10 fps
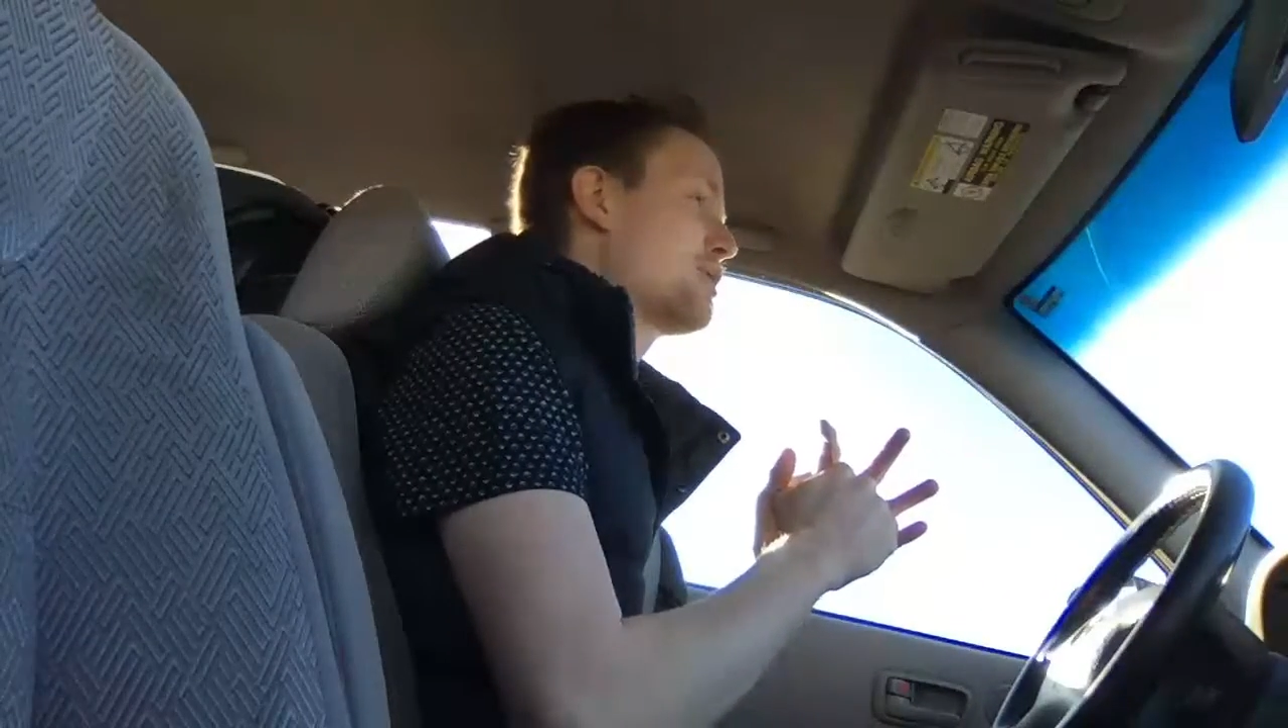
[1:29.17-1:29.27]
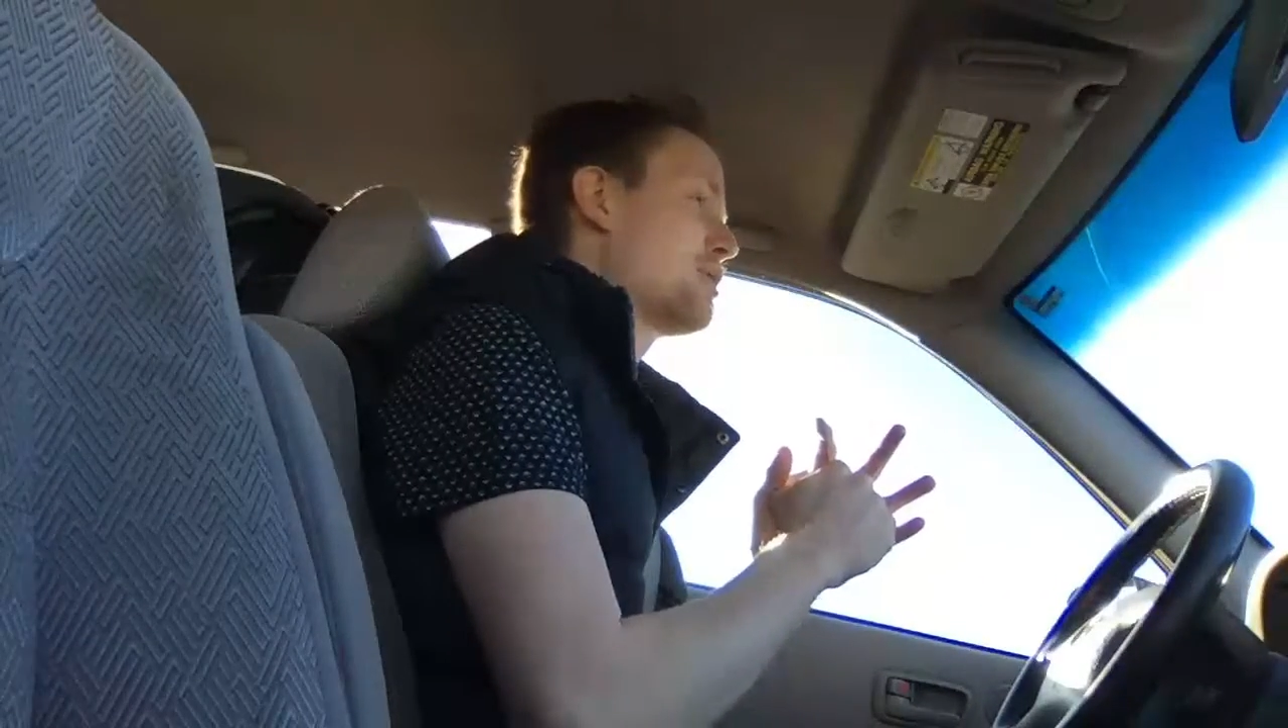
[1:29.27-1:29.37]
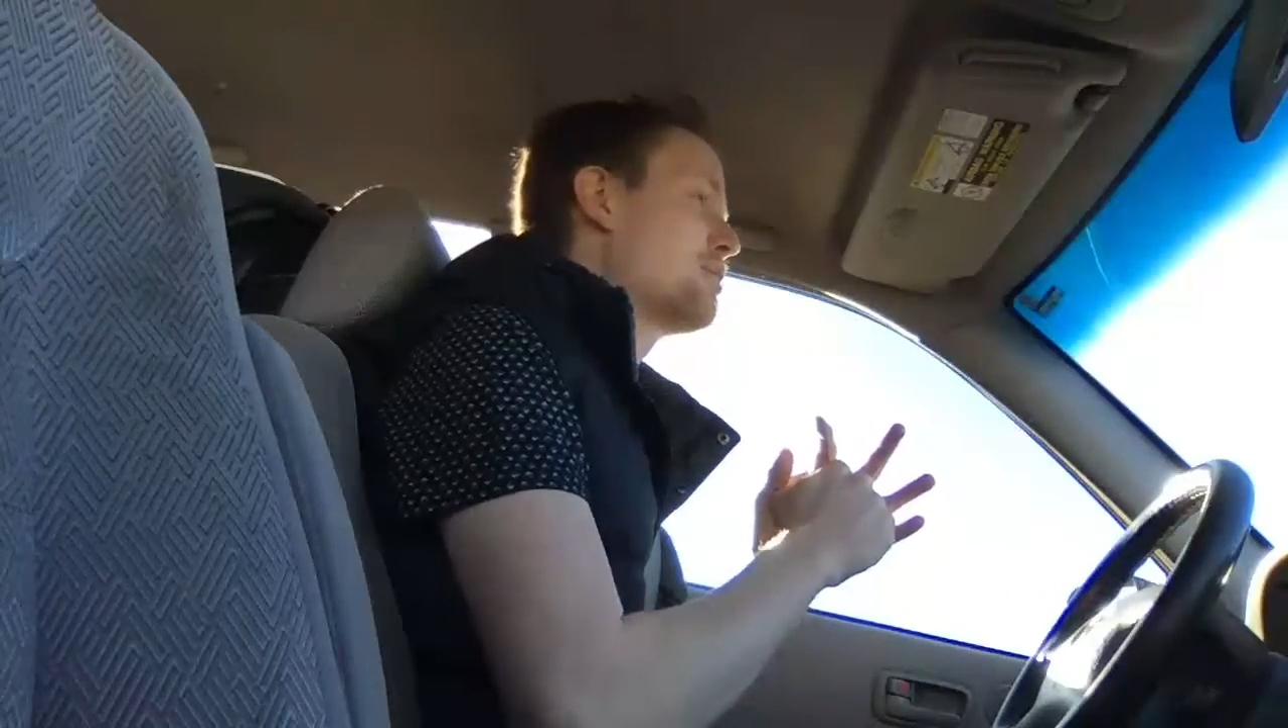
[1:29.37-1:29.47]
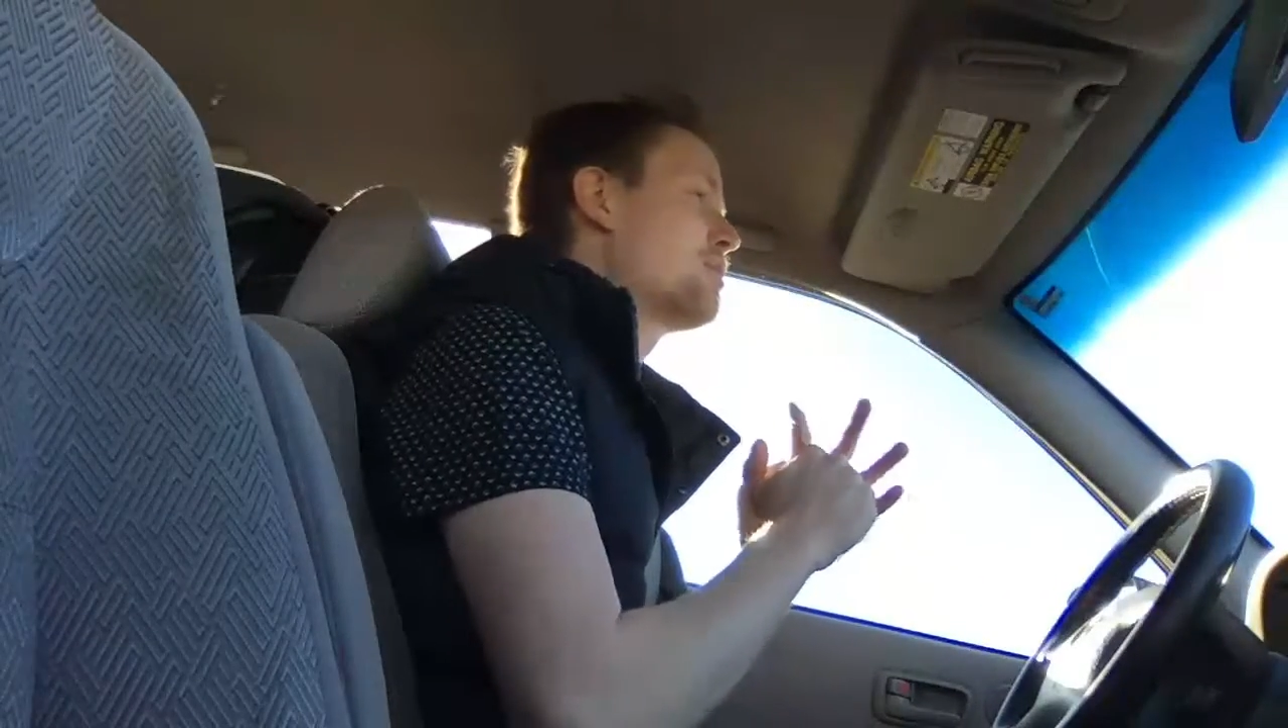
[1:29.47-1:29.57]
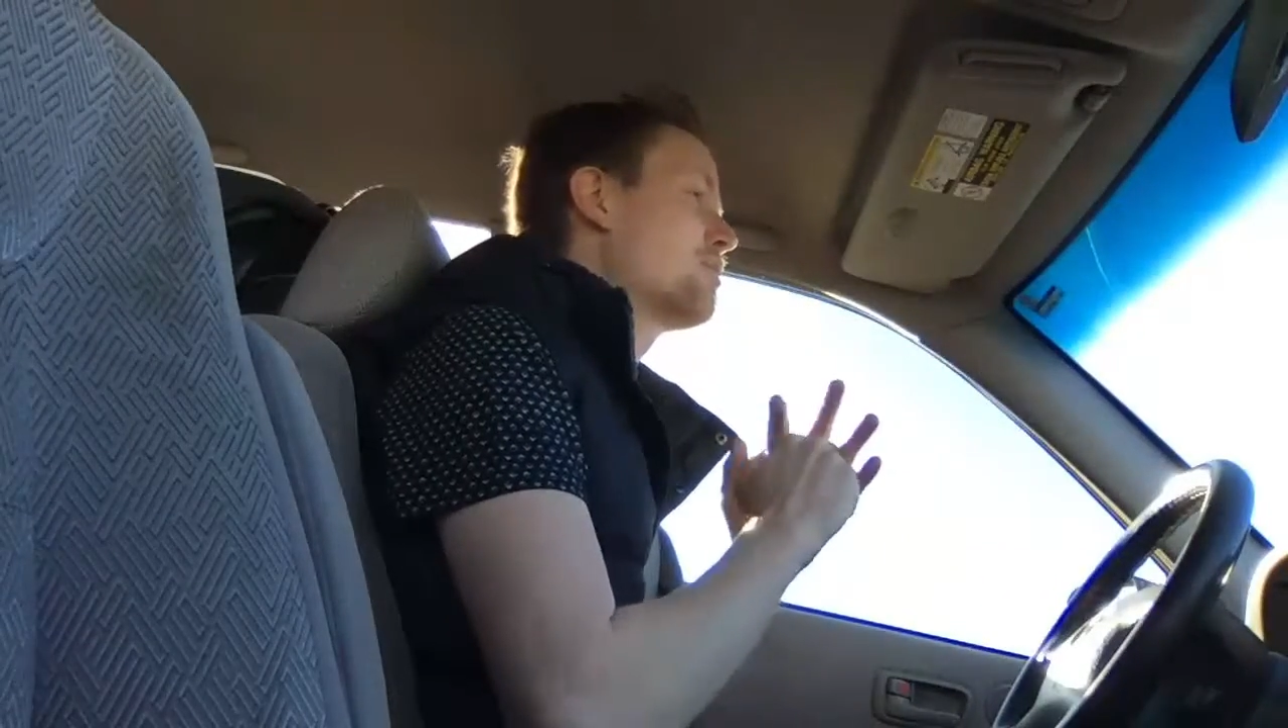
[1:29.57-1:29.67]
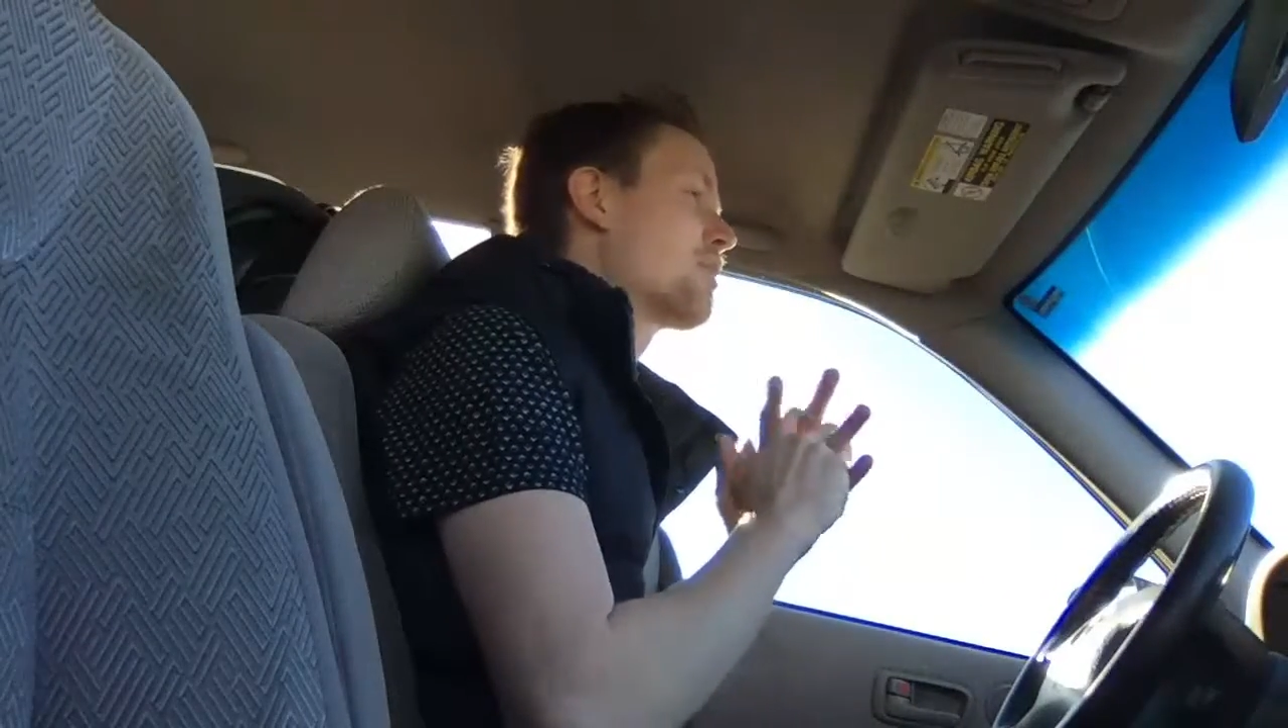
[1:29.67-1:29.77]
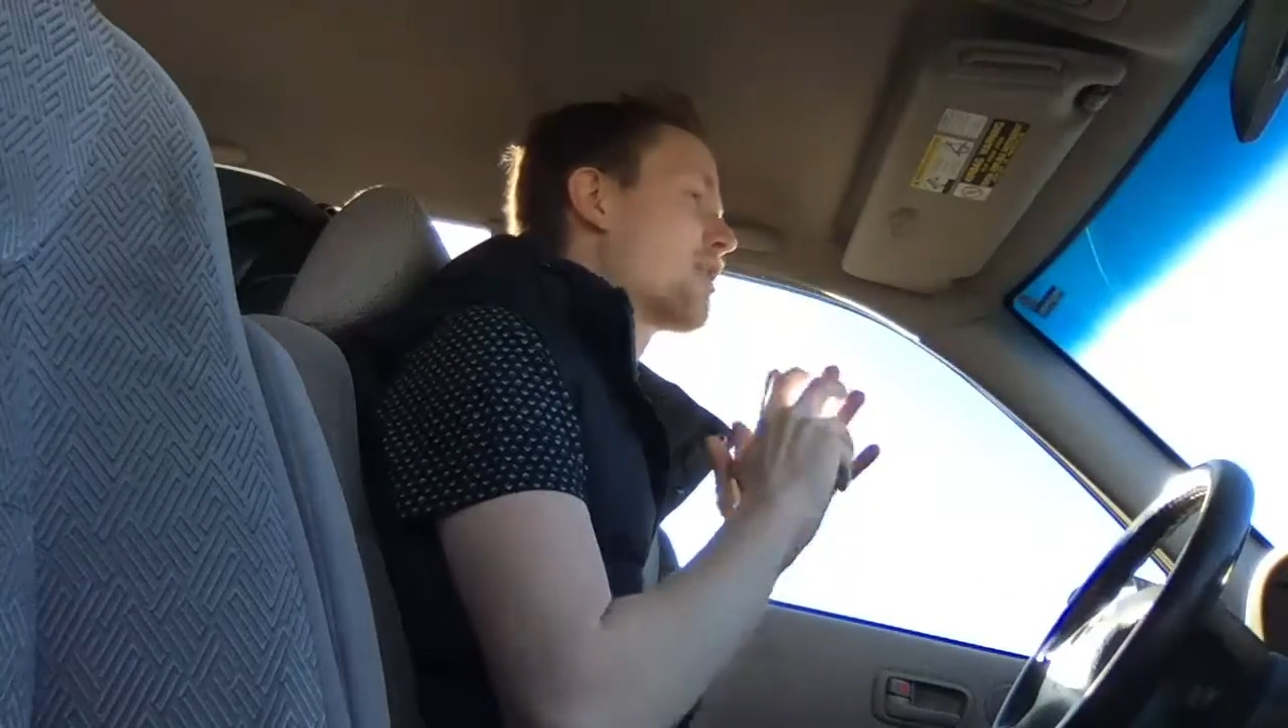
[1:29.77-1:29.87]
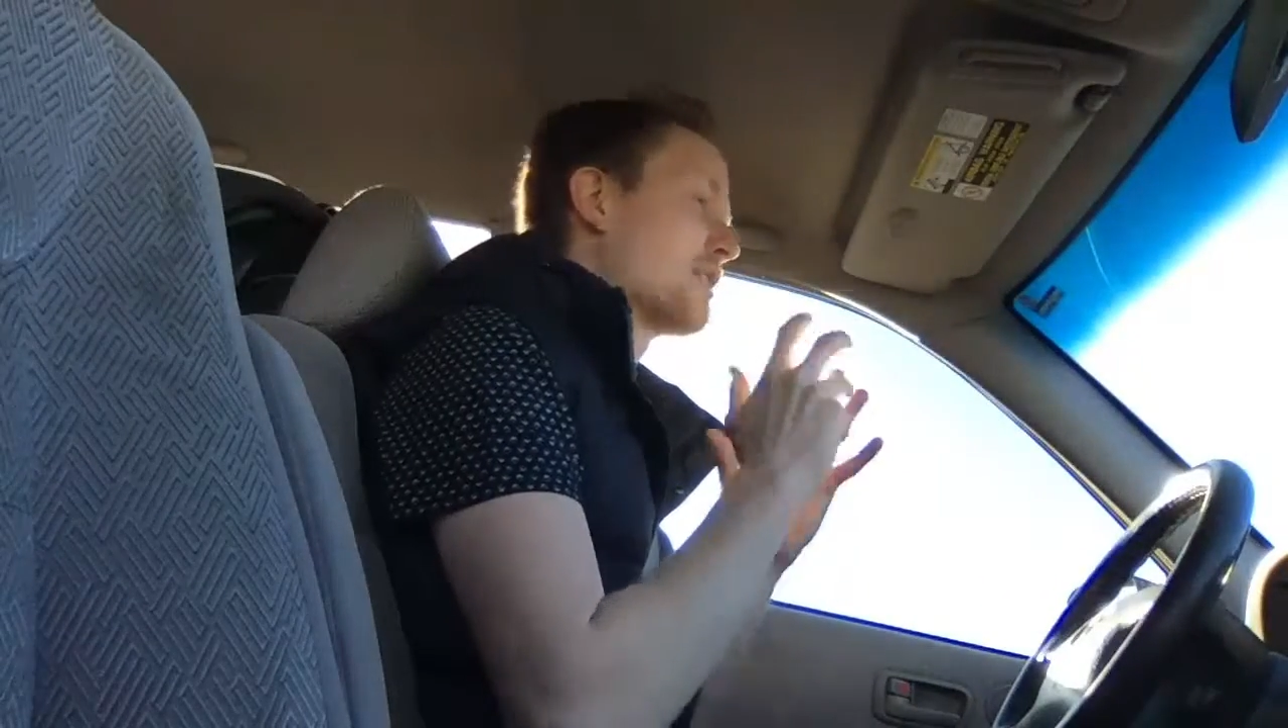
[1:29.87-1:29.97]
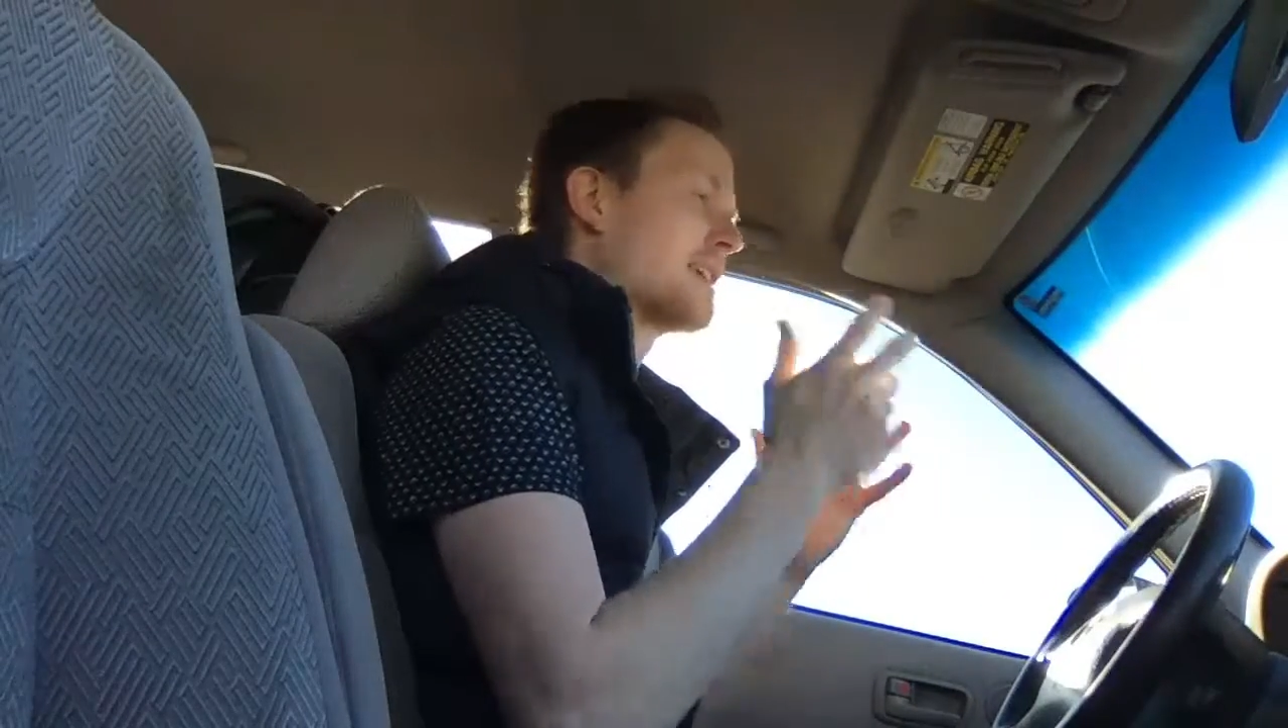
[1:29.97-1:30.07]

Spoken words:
you are